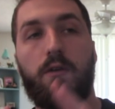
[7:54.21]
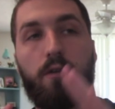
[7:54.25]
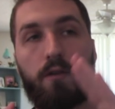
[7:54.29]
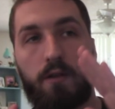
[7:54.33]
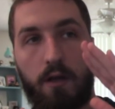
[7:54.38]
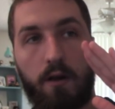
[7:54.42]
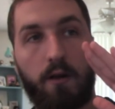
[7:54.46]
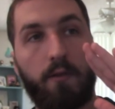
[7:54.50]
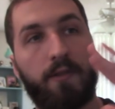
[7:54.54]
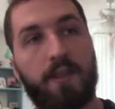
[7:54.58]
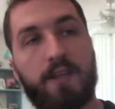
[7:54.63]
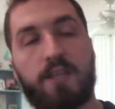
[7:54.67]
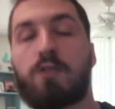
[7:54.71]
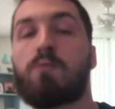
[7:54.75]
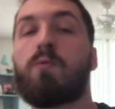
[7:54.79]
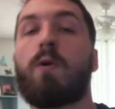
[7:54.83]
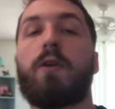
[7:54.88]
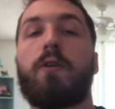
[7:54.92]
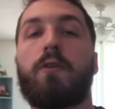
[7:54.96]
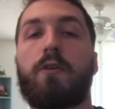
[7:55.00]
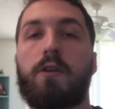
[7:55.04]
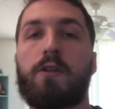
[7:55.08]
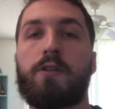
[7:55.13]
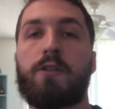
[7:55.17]
You know, this is
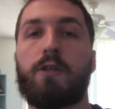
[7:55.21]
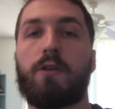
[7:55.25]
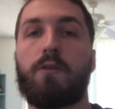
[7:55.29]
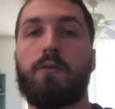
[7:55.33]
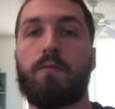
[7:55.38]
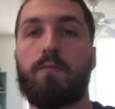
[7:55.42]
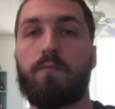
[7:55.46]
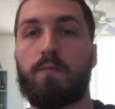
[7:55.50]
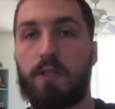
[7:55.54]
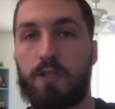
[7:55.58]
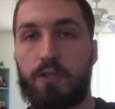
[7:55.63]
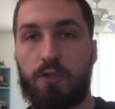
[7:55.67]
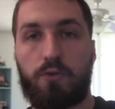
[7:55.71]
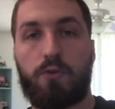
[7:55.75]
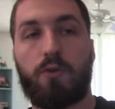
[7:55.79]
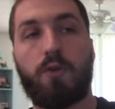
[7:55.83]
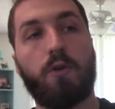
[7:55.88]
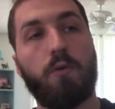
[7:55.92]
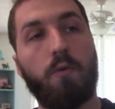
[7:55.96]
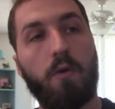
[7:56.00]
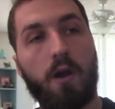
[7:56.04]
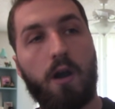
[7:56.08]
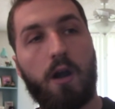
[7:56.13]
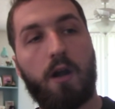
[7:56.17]
what you're going to do. This is who
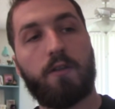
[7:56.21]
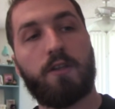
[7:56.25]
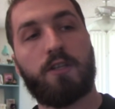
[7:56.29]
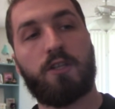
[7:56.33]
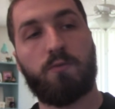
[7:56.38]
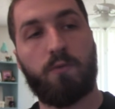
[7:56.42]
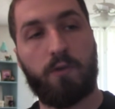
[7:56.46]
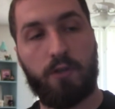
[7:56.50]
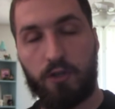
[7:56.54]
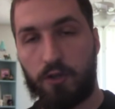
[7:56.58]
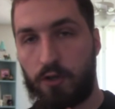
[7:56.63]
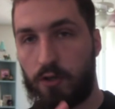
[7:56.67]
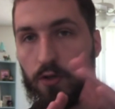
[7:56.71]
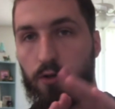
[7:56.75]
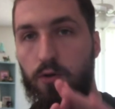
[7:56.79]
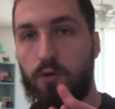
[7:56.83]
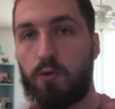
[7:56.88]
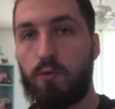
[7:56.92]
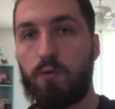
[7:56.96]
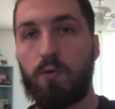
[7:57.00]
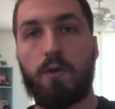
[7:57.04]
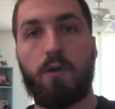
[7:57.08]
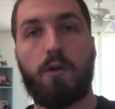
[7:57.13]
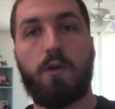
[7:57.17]
you are. This is what you
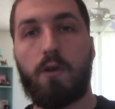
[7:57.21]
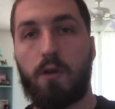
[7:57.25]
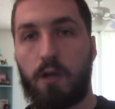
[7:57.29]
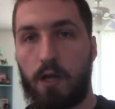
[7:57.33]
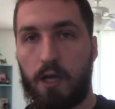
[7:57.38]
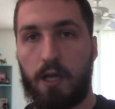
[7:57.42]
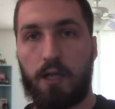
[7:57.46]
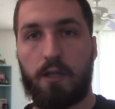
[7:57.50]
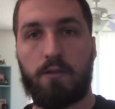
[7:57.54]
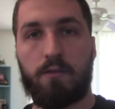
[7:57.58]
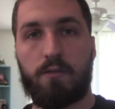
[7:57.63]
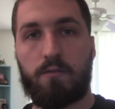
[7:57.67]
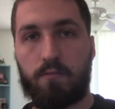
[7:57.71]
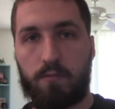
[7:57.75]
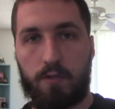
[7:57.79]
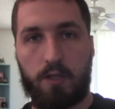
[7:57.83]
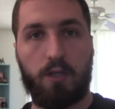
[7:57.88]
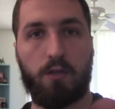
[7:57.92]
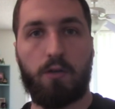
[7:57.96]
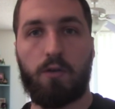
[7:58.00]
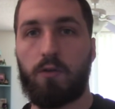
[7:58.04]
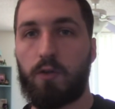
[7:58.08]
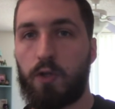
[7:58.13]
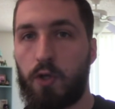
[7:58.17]
do
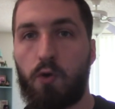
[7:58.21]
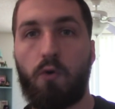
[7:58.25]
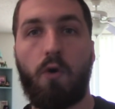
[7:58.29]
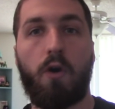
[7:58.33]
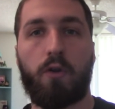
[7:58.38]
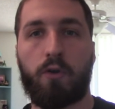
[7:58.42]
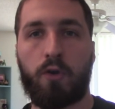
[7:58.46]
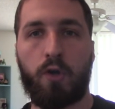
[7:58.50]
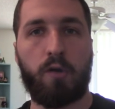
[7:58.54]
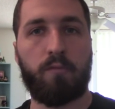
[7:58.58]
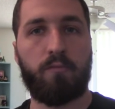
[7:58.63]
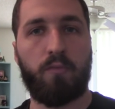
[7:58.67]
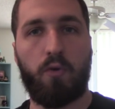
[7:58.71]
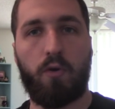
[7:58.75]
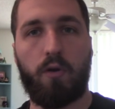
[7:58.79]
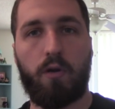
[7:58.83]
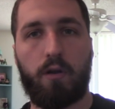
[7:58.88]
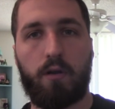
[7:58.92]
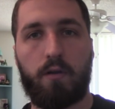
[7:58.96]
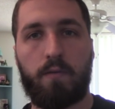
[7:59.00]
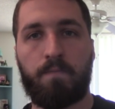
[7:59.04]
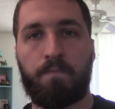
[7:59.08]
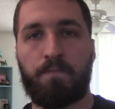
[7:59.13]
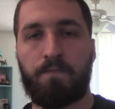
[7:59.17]
until you are no more.
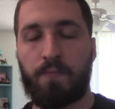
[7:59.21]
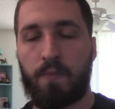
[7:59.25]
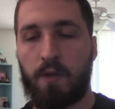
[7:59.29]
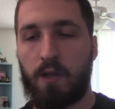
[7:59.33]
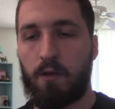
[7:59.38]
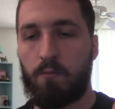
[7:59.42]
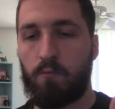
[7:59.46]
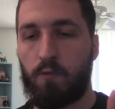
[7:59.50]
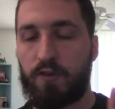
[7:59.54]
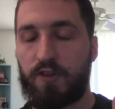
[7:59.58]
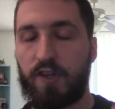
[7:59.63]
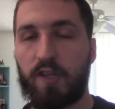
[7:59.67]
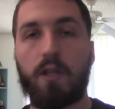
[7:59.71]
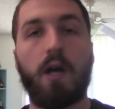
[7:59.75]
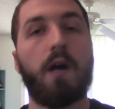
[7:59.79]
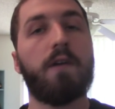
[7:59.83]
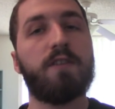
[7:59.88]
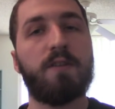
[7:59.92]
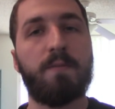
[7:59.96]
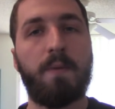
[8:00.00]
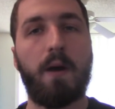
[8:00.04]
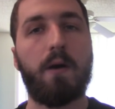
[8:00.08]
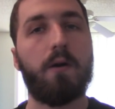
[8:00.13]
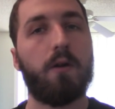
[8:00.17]
What she
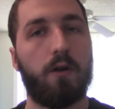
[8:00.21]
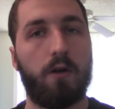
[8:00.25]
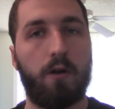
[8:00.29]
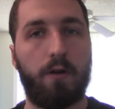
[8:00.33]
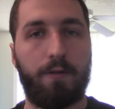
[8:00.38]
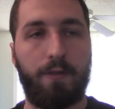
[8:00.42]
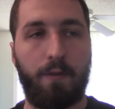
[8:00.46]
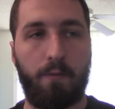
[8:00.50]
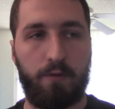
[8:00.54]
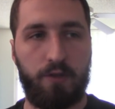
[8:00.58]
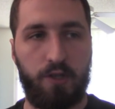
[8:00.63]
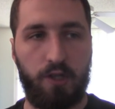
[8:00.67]
loves about Earth and what